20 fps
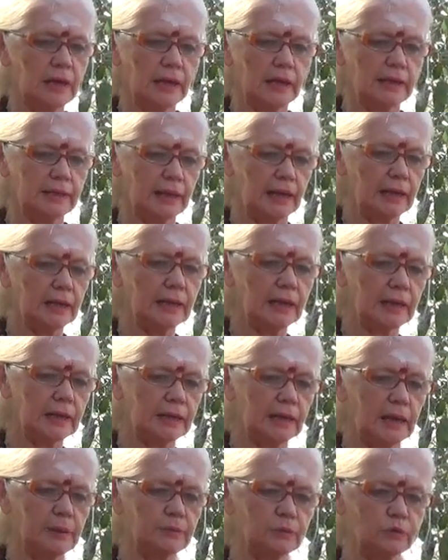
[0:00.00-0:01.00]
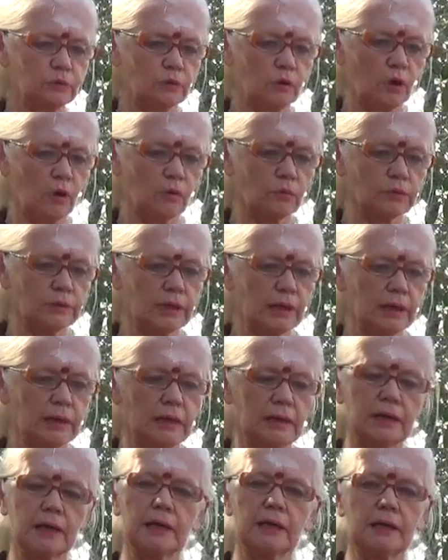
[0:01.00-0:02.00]
And then I came to know that
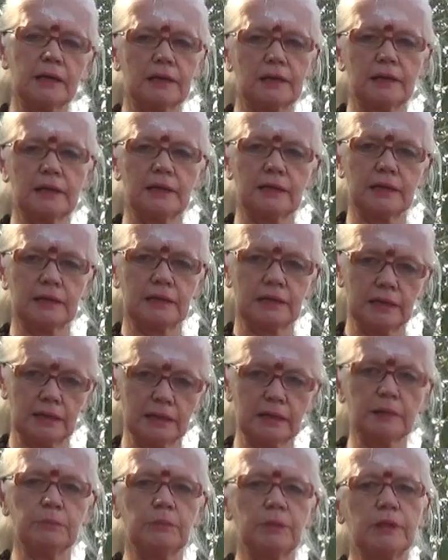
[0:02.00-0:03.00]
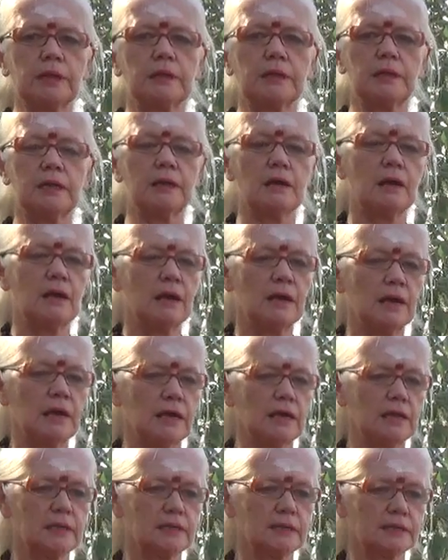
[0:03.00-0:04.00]
here in Bidadi
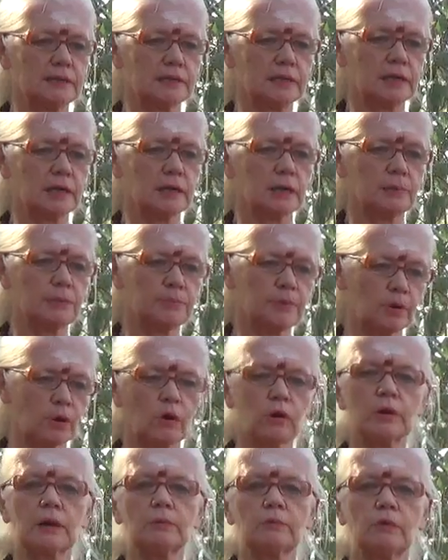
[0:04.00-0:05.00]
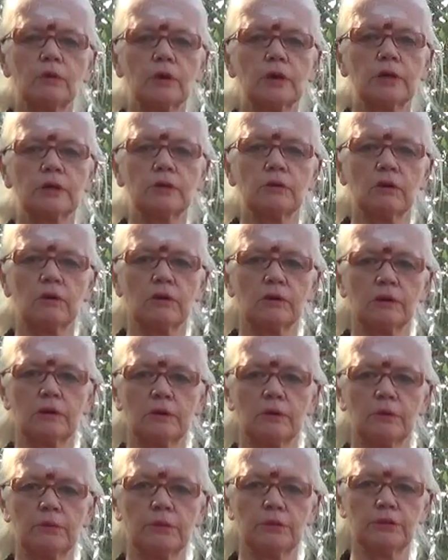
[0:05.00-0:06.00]
is a program going on
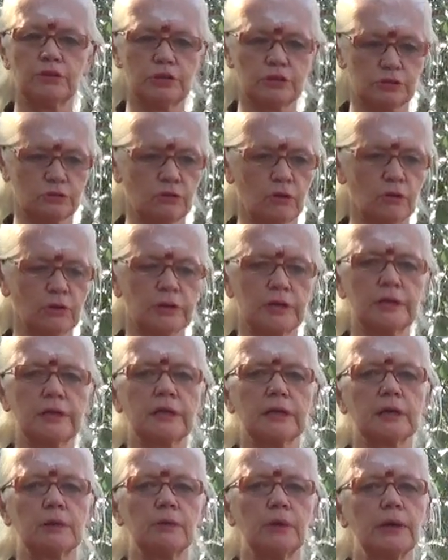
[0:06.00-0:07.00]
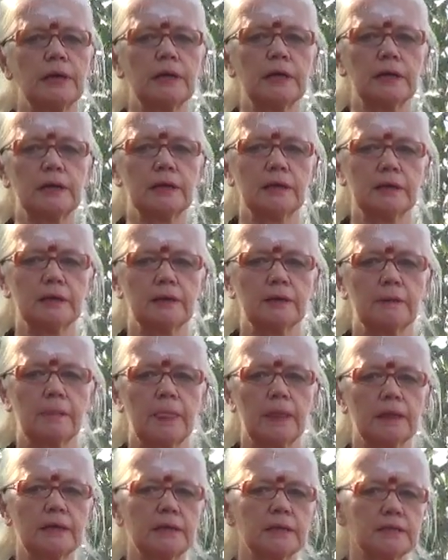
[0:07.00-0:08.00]
which is called Inner Awakening.
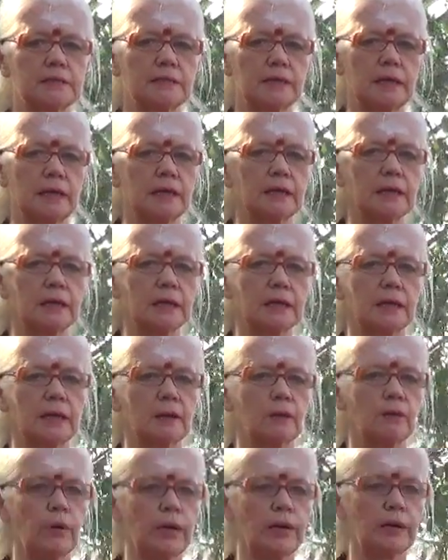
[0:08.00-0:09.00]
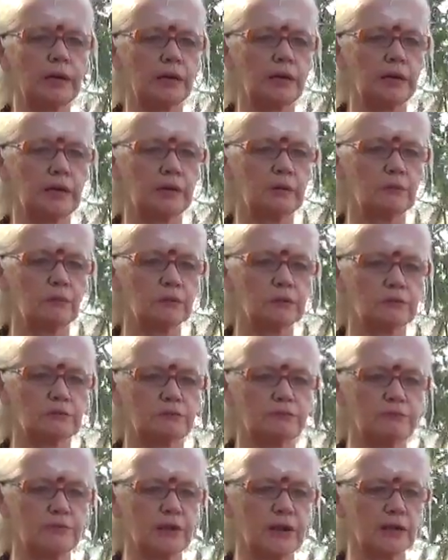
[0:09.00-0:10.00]
And this Inner Awakening was
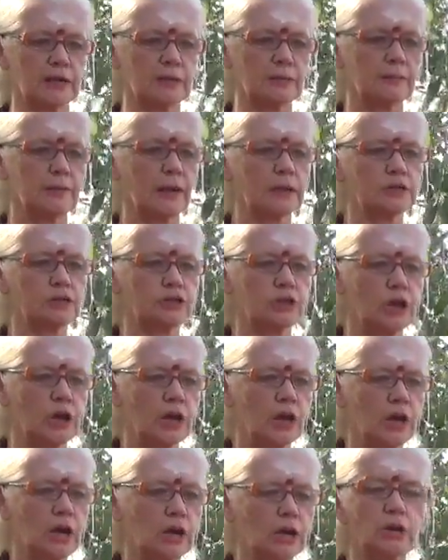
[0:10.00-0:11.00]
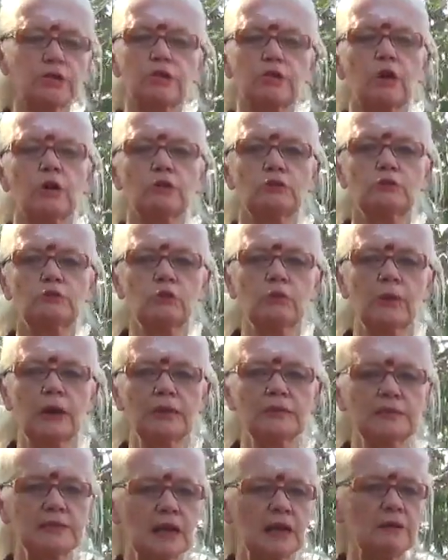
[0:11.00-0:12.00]
very much a thought to
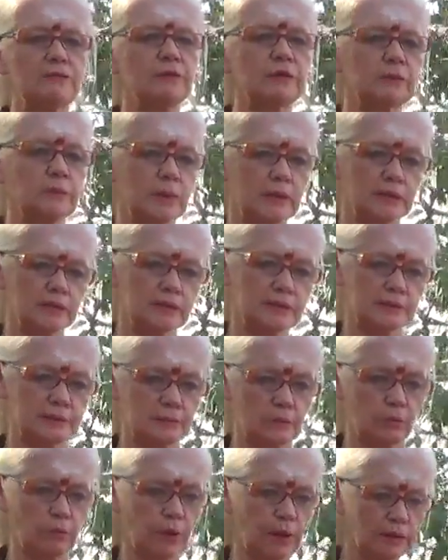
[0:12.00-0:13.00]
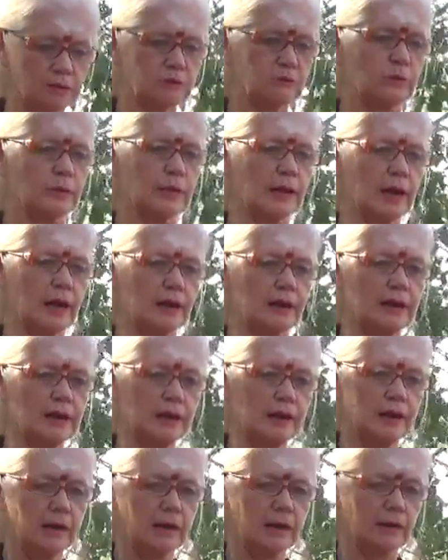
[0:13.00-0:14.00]
myself. It means once when I
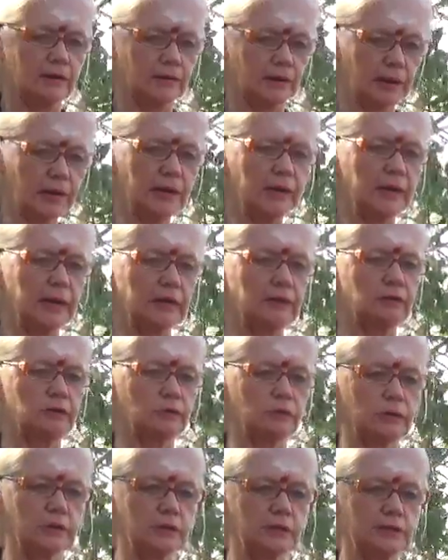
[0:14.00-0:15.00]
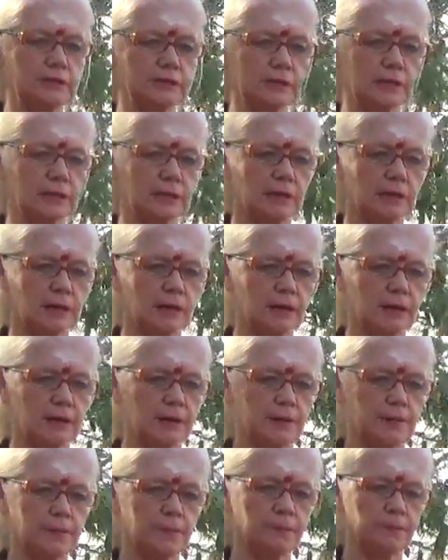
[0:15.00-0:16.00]
really get to this
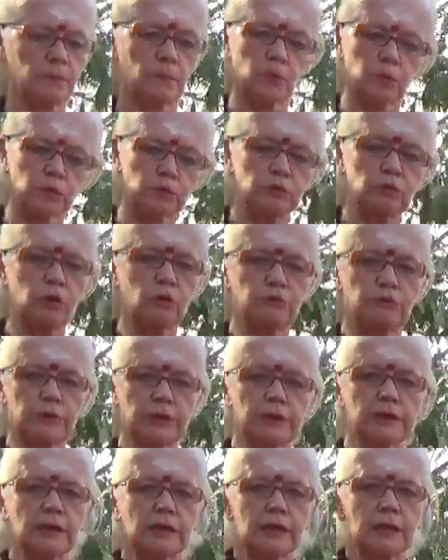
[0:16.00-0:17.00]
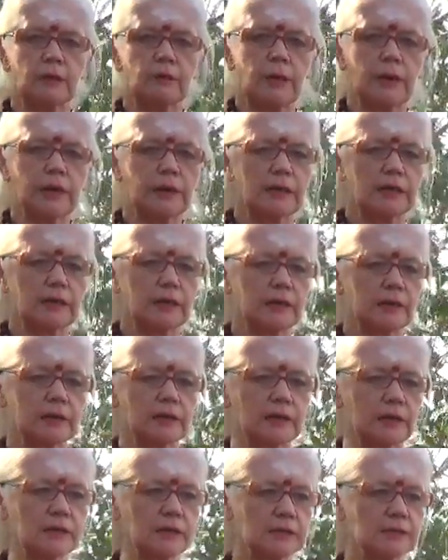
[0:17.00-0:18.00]
mood of Inner
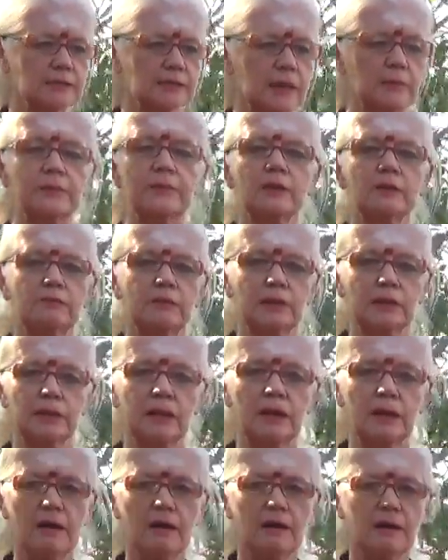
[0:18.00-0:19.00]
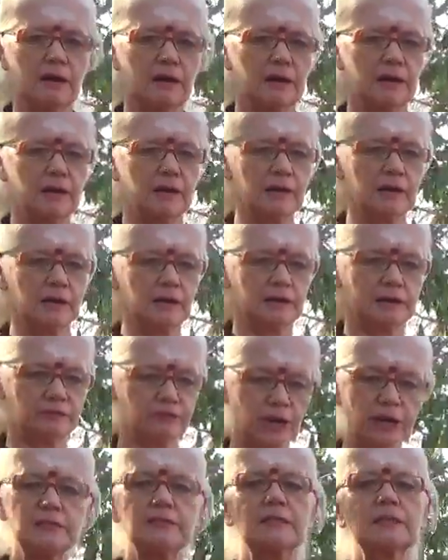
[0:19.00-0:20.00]
Awakening, something will
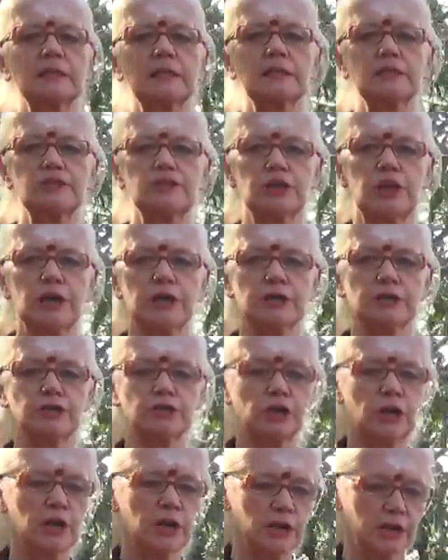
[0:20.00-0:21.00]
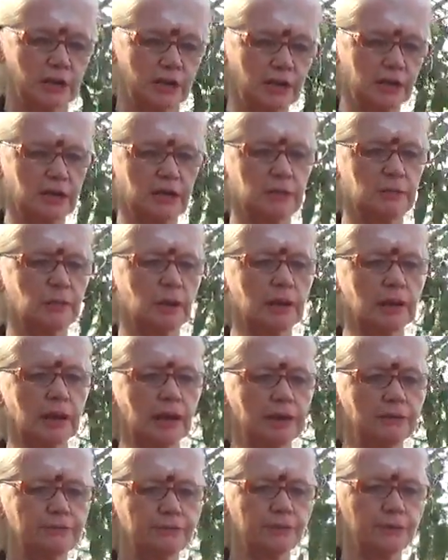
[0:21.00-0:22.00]
drastically change in my
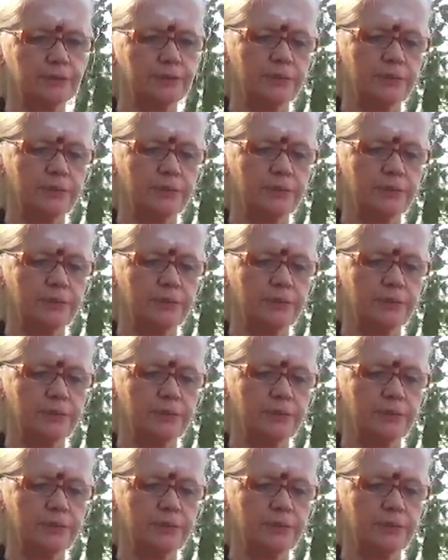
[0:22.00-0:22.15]
life.